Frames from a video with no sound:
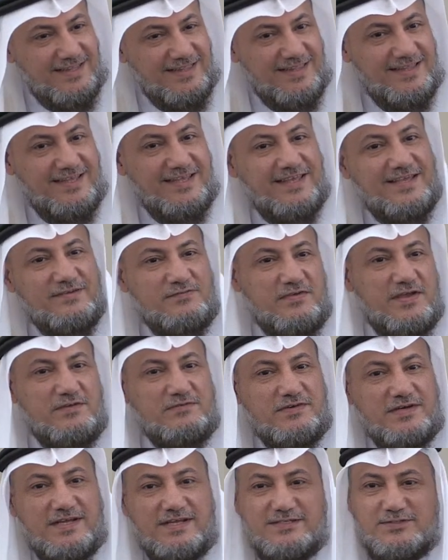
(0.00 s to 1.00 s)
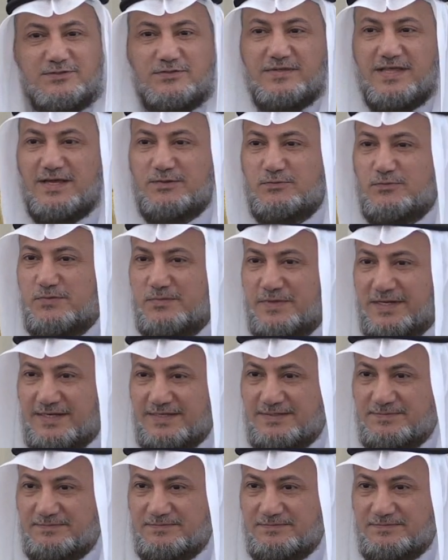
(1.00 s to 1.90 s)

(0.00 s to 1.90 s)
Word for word: the favor goes to that woman.